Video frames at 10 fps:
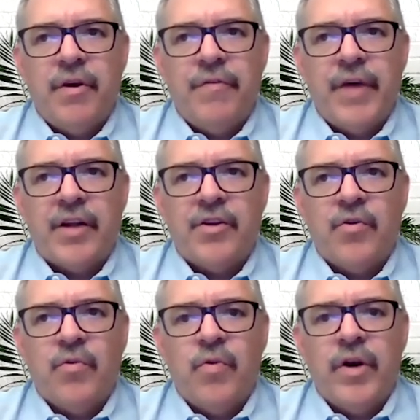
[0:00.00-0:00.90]

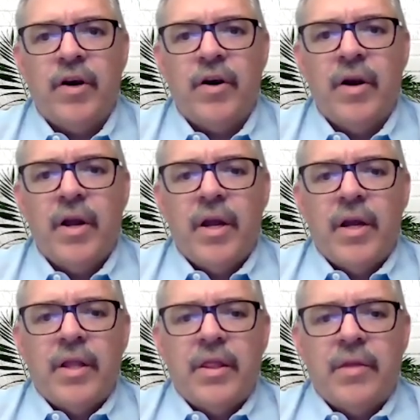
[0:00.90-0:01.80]
factor where
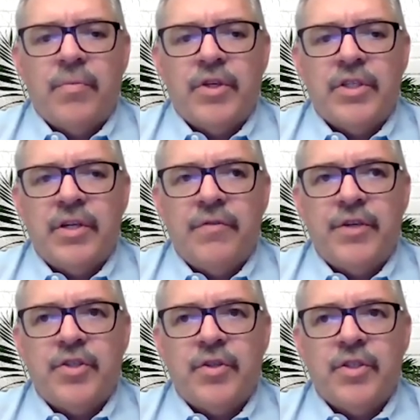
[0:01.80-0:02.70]
the prison
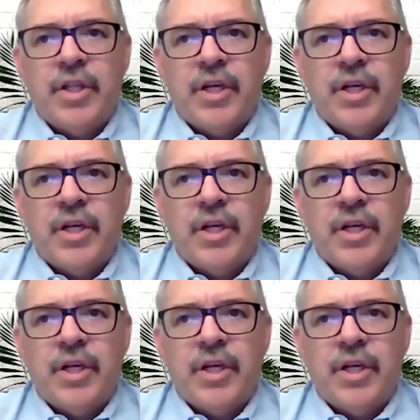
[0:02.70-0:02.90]
officials and the